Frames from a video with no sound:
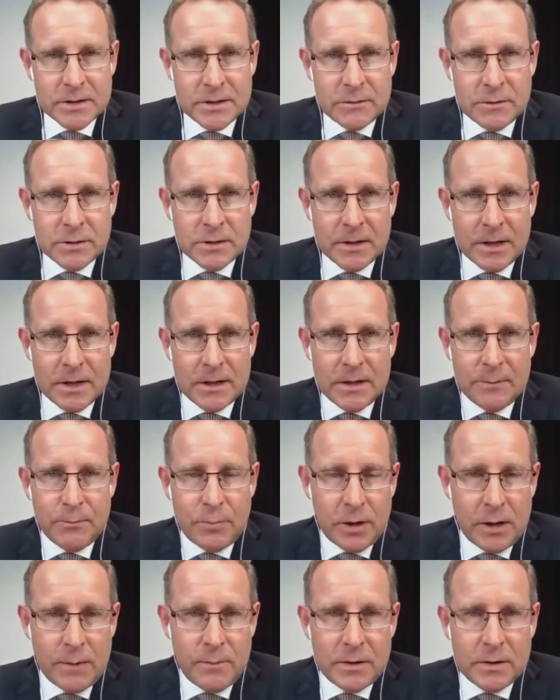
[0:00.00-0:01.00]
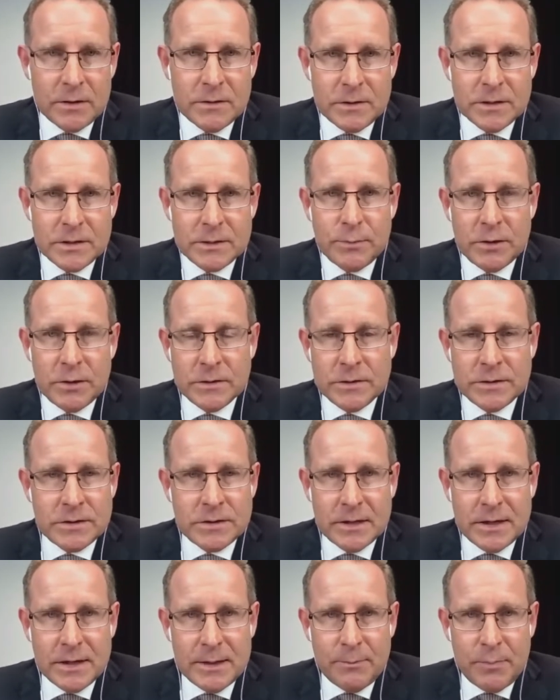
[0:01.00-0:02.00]
or an appropriate response
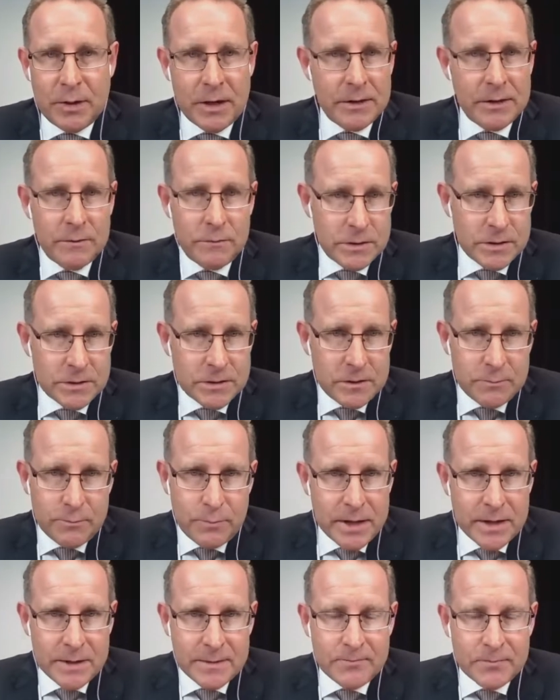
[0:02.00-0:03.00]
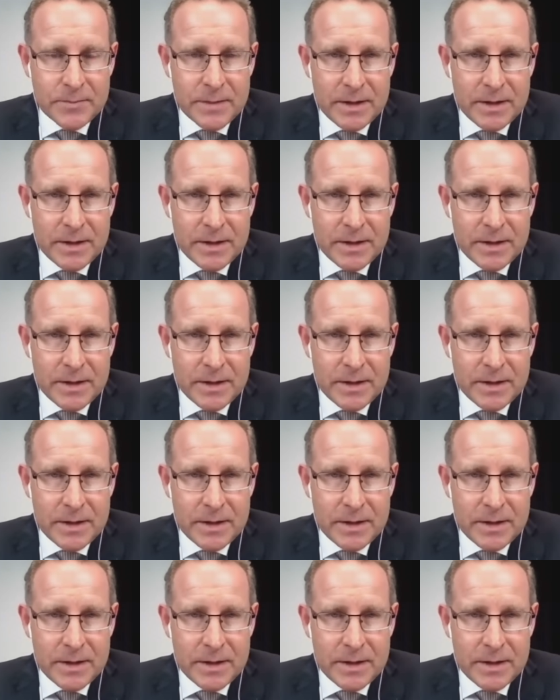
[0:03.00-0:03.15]
by the Reserve Bank